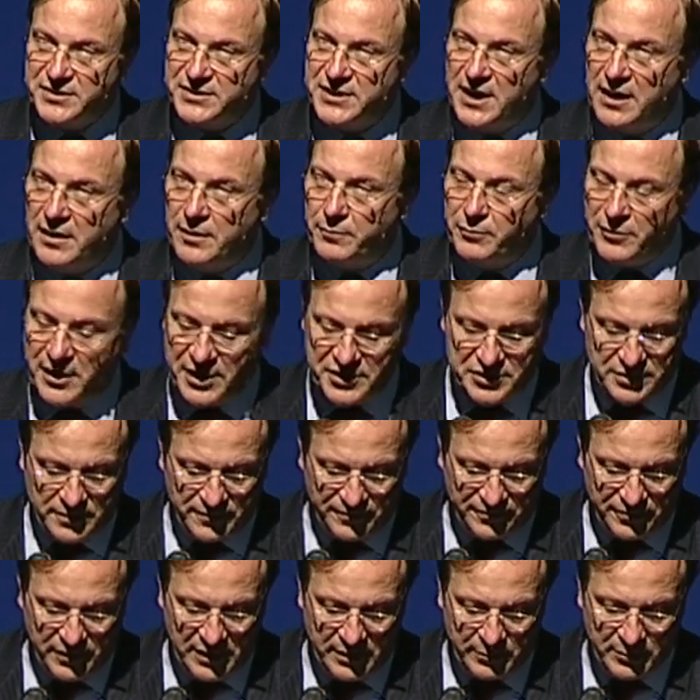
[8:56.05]
celebration
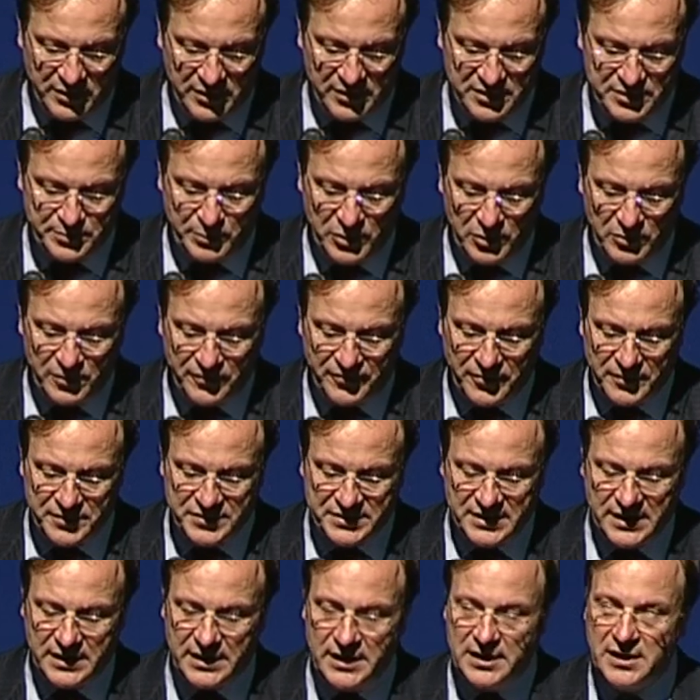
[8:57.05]
of freedom in this beautiful
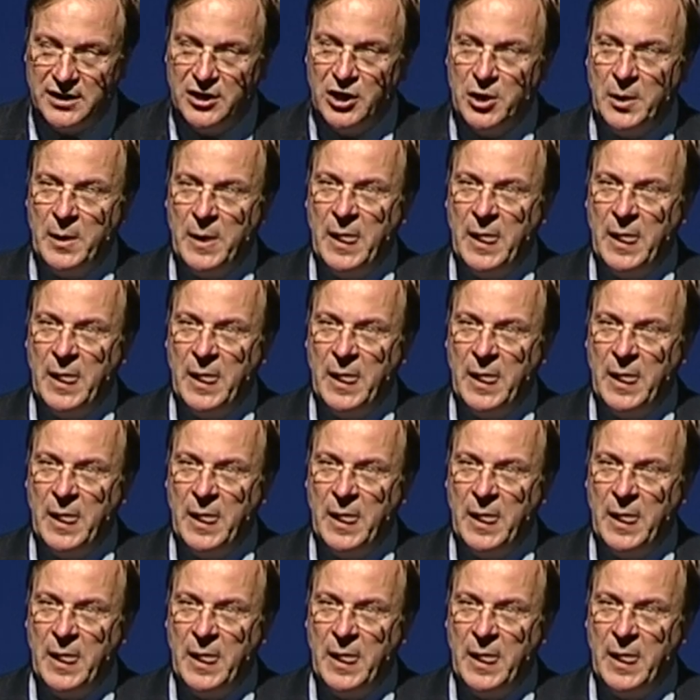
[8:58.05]
city.